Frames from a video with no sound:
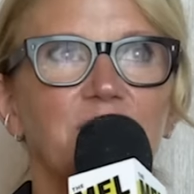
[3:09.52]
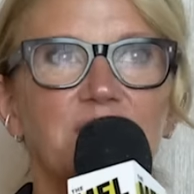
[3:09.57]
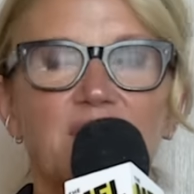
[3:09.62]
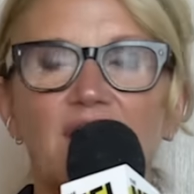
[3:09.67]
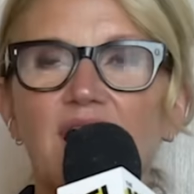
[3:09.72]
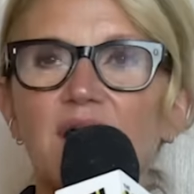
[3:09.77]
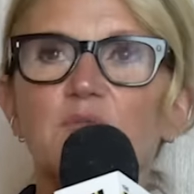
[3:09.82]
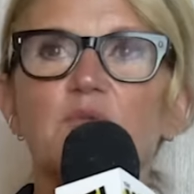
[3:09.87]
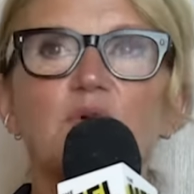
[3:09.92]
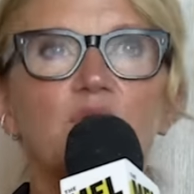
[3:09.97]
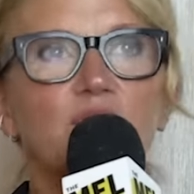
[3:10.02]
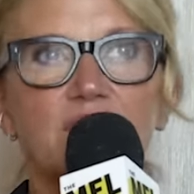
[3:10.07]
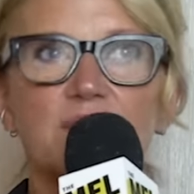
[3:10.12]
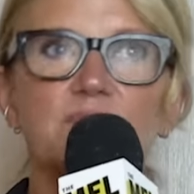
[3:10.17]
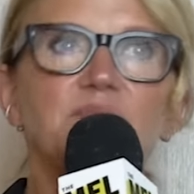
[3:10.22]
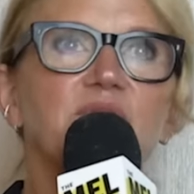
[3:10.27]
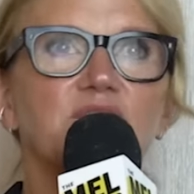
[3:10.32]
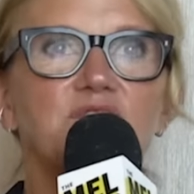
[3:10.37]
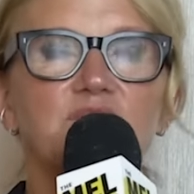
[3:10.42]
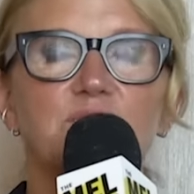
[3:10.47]
But I woke
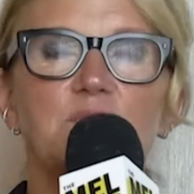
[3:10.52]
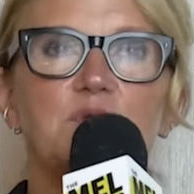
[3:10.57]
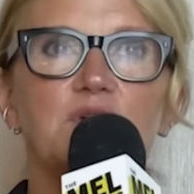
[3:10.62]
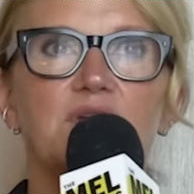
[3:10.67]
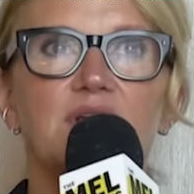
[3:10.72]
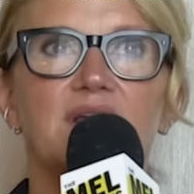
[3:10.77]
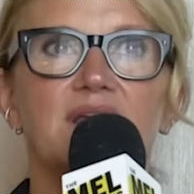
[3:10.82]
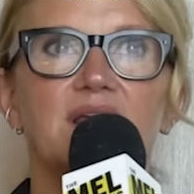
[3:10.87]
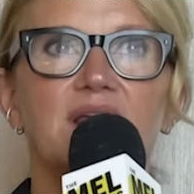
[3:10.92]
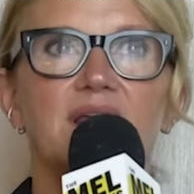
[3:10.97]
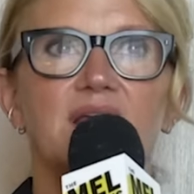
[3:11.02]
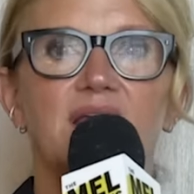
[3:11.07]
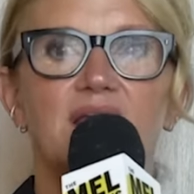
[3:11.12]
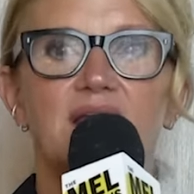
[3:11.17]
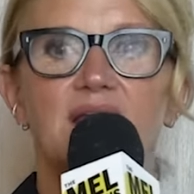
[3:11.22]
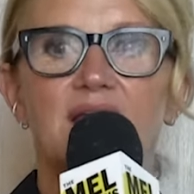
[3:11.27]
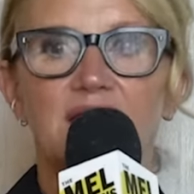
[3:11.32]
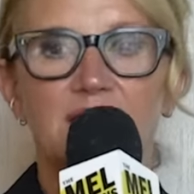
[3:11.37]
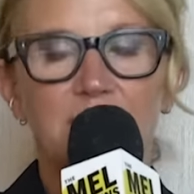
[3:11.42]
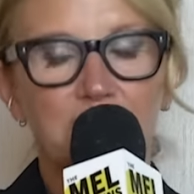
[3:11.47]
up this morning
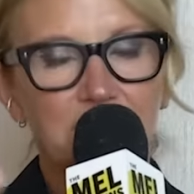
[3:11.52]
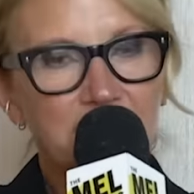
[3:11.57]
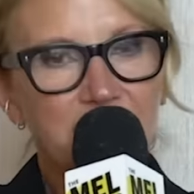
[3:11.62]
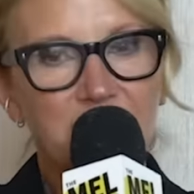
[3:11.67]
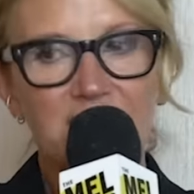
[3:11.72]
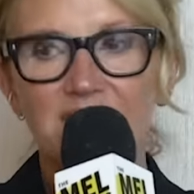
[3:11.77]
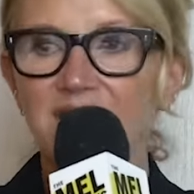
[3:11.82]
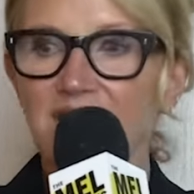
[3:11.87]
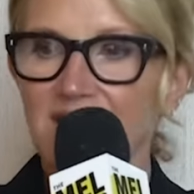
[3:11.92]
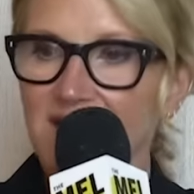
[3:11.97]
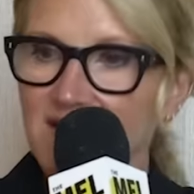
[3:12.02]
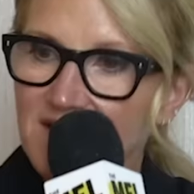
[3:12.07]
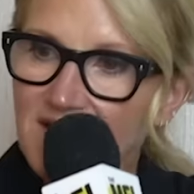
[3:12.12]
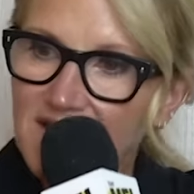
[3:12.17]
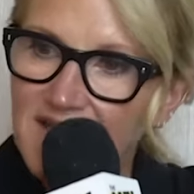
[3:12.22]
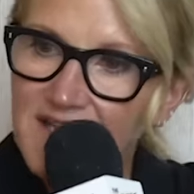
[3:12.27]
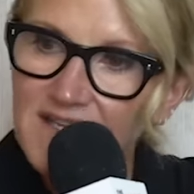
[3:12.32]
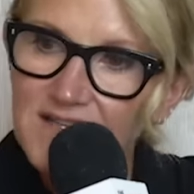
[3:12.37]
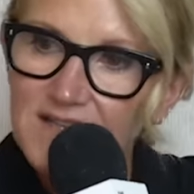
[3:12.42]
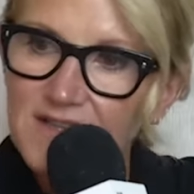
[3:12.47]
and I
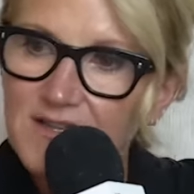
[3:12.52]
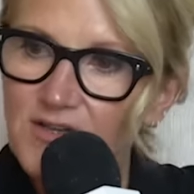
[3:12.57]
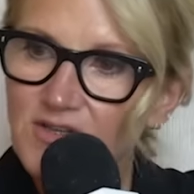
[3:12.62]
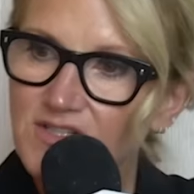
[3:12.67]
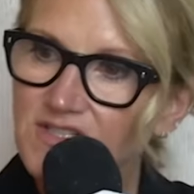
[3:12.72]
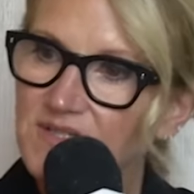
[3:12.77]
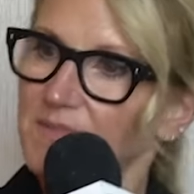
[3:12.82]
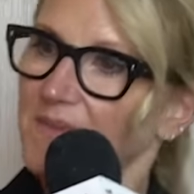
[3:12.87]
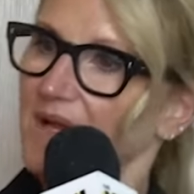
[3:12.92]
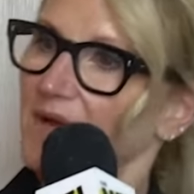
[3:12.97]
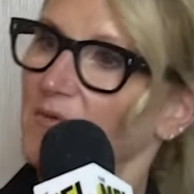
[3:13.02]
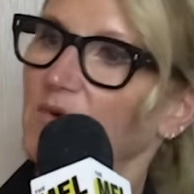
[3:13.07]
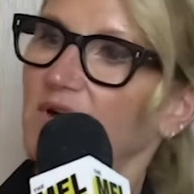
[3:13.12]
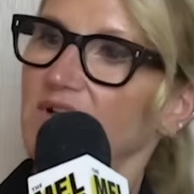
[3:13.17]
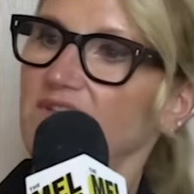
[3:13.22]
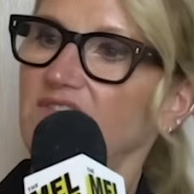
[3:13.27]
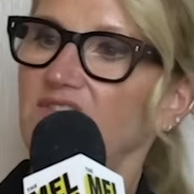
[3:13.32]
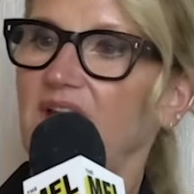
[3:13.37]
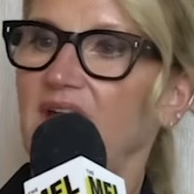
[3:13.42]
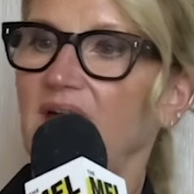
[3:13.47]
immediately looked at my
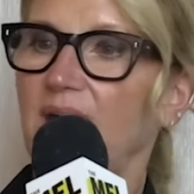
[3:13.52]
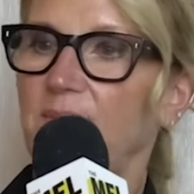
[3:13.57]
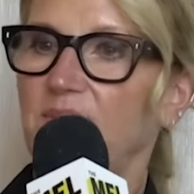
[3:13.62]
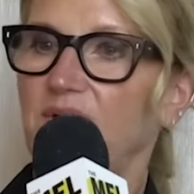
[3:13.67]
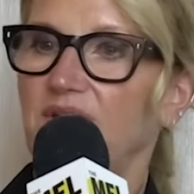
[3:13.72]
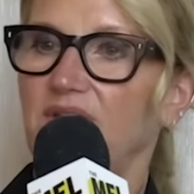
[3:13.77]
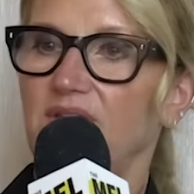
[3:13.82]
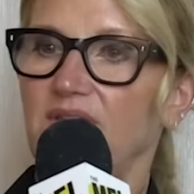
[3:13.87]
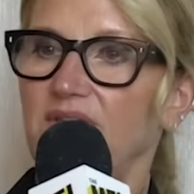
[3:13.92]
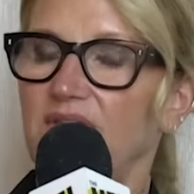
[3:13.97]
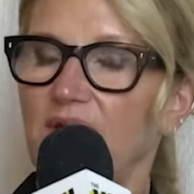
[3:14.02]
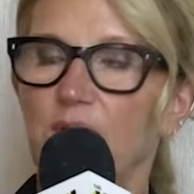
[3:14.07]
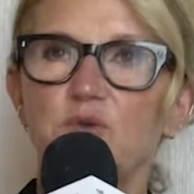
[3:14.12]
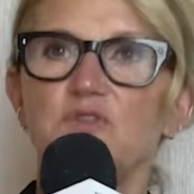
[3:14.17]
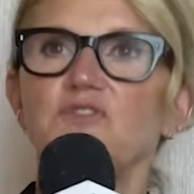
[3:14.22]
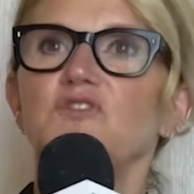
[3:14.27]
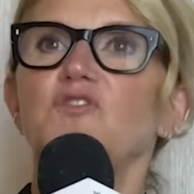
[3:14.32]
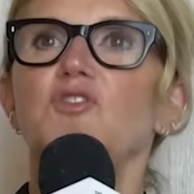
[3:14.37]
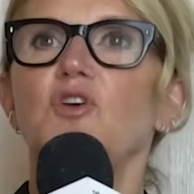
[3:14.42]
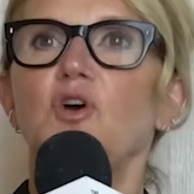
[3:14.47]
WhatsApp. There
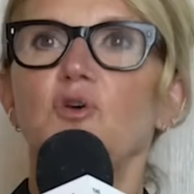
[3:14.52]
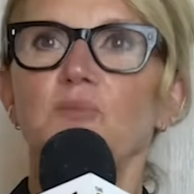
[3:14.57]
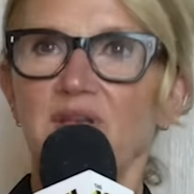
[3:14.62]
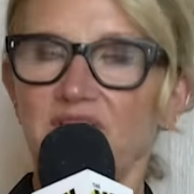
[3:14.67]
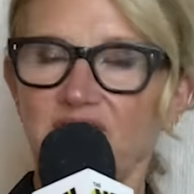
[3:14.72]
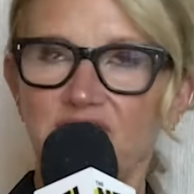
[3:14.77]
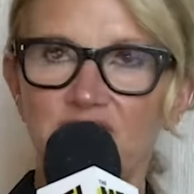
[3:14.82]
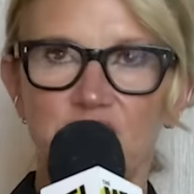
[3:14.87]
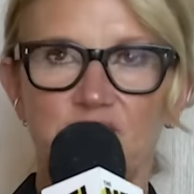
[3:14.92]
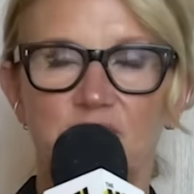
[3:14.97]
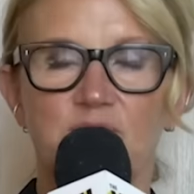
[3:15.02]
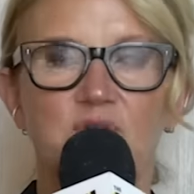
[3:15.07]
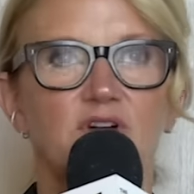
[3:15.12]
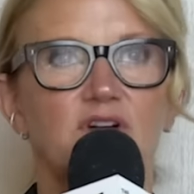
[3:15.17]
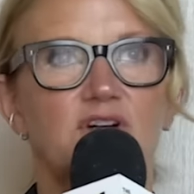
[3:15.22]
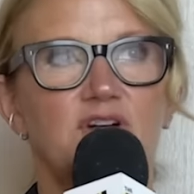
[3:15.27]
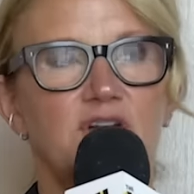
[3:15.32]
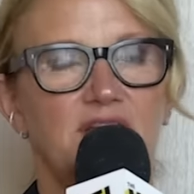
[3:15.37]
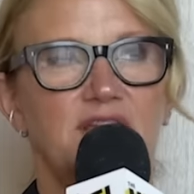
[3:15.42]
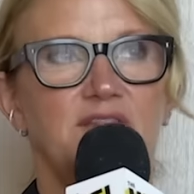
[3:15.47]
was no message from
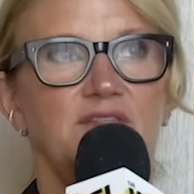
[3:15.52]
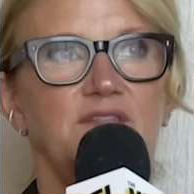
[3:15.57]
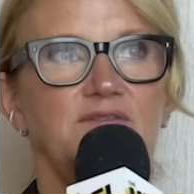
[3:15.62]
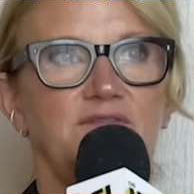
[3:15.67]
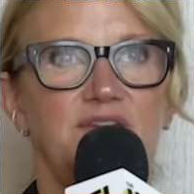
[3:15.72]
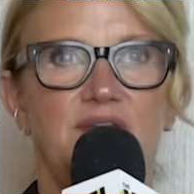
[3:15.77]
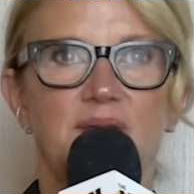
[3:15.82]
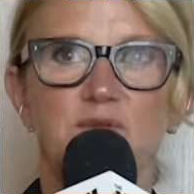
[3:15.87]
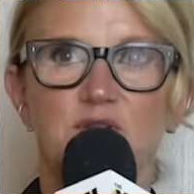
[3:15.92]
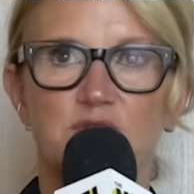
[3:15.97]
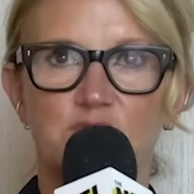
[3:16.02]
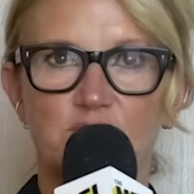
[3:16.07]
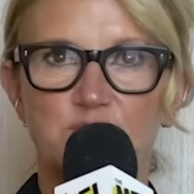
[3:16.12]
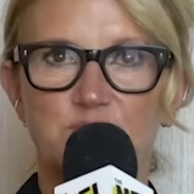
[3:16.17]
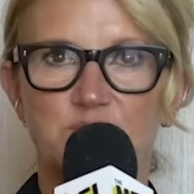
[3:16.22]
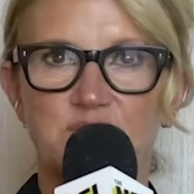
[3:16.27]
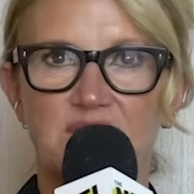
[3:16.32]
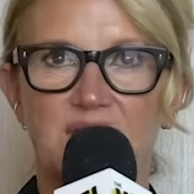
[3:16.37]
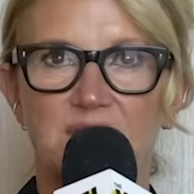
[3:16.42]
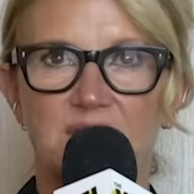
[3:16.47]
her in the family
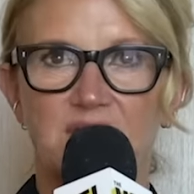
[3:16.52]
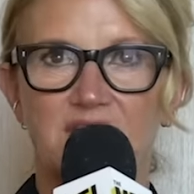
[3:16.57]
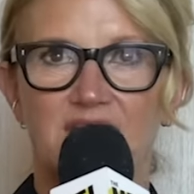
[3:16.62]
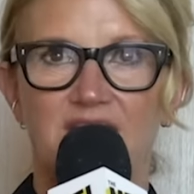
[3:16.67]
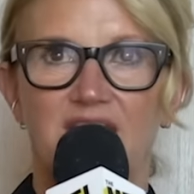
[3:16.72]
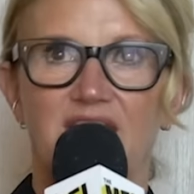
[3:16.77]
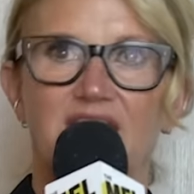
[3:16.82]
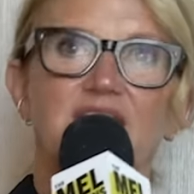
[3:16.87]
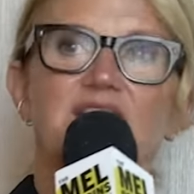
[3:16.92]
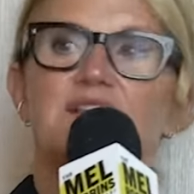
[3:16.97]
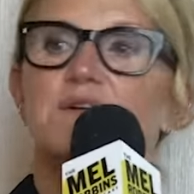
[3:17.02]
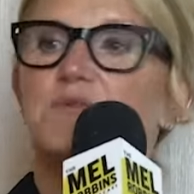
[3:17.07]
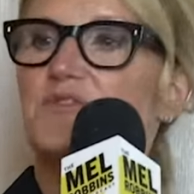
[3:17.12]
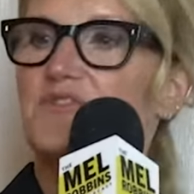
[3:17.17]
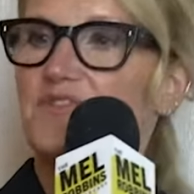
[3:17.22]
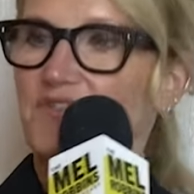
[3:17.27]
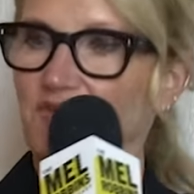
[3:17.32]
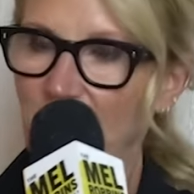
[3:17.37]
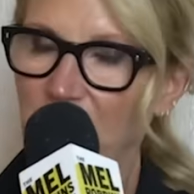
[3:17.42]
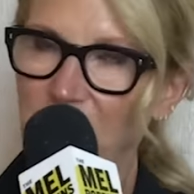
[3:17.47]
group chat. There
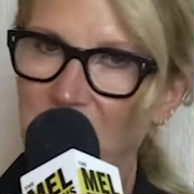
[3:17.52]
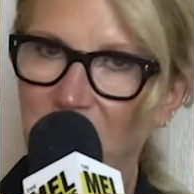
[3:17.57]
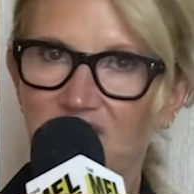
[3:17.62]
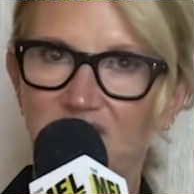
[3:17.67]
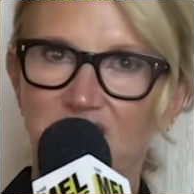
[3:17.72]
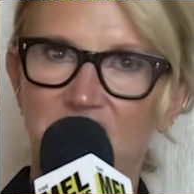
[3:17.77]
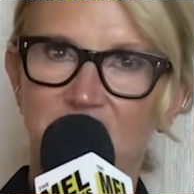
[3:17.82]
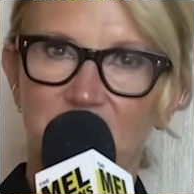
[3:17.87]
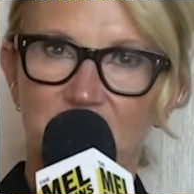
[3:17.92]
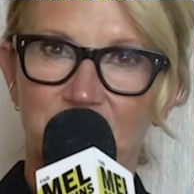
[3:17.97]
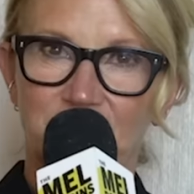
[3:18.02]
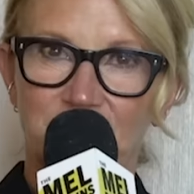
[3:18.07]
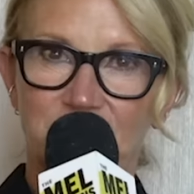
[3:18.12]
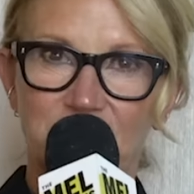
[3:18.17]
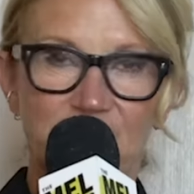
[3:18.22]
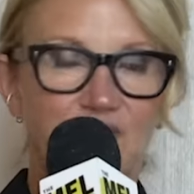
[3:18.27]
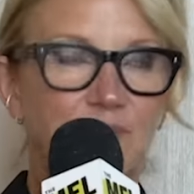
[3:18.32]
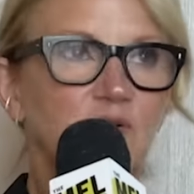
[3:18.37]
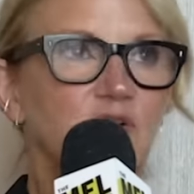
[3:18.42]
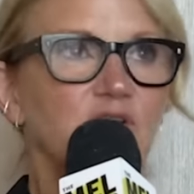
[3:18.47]
was no message
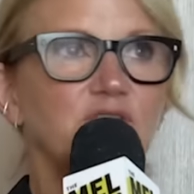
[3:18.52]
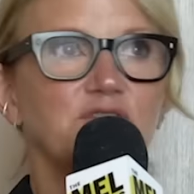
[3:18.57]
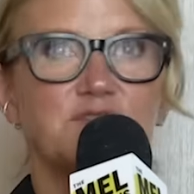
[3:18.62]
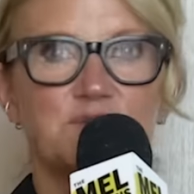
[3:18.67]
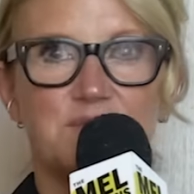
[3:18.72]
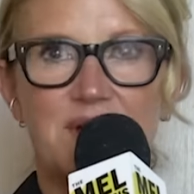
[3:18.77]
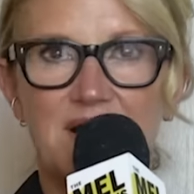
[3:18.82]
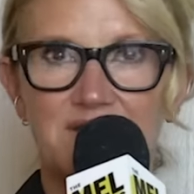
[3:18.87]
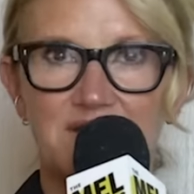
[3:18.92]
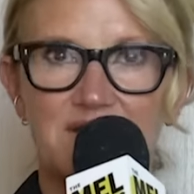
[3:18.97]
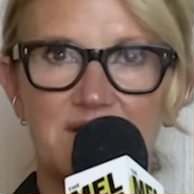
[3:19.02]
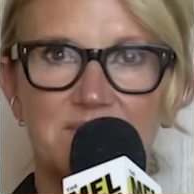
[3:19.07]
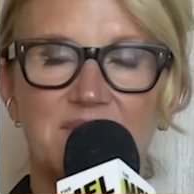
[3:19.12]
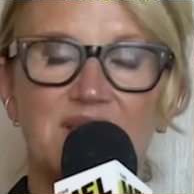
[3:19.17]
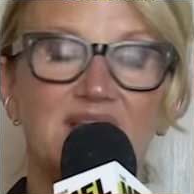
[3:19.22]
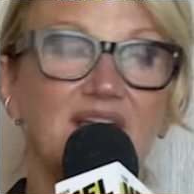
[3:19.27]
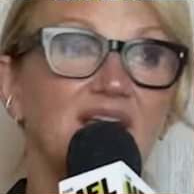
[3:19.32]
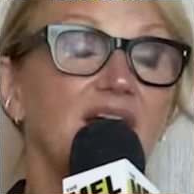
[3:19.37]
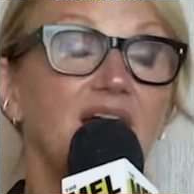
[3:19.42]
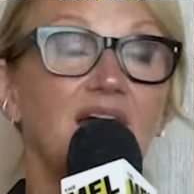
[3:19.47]
from her directly to
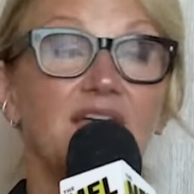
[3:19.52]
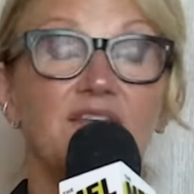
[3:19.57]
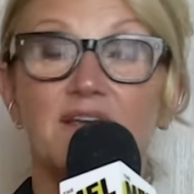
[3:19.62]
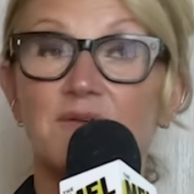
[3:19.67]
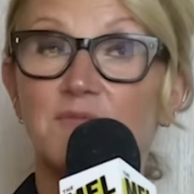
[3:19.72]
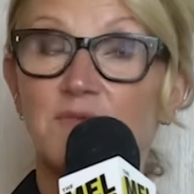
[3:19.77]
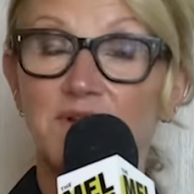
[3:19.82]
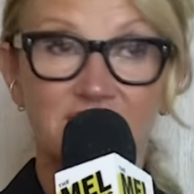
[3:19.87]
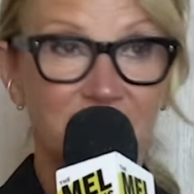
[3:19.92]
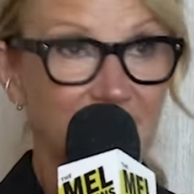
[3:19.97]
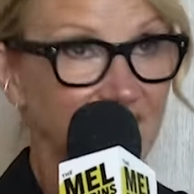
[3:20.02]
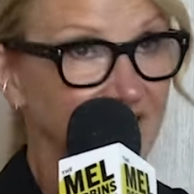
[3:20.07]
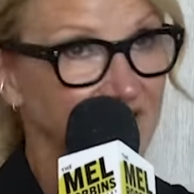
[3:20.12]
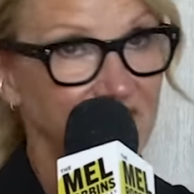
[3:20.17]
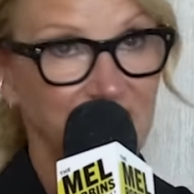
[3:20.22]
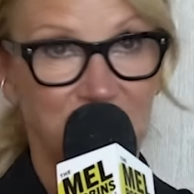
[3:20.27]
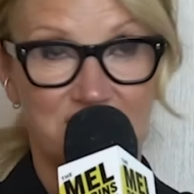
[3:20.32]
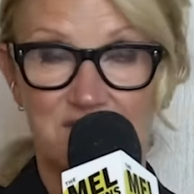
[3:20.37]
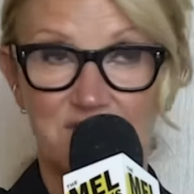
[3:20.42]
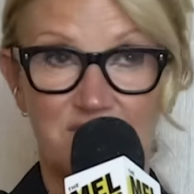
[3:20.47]
me. I then went to
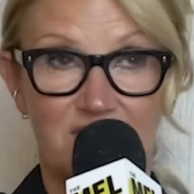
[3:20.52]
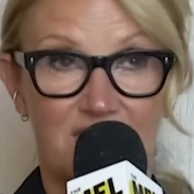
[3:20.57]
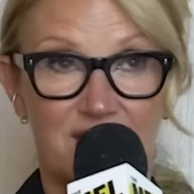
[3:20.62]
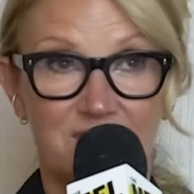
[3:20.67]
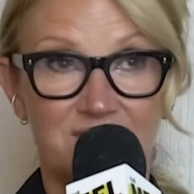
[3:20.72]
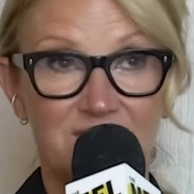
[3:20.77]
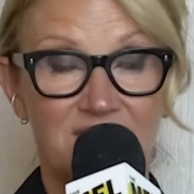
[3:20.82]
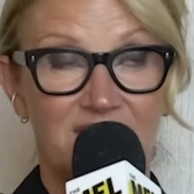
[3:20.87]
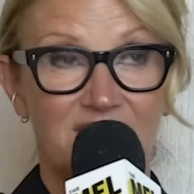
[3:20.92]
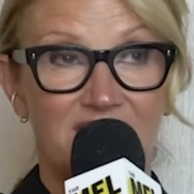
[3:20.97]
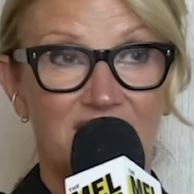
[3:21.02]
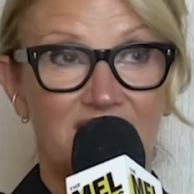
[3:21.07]
Instagram.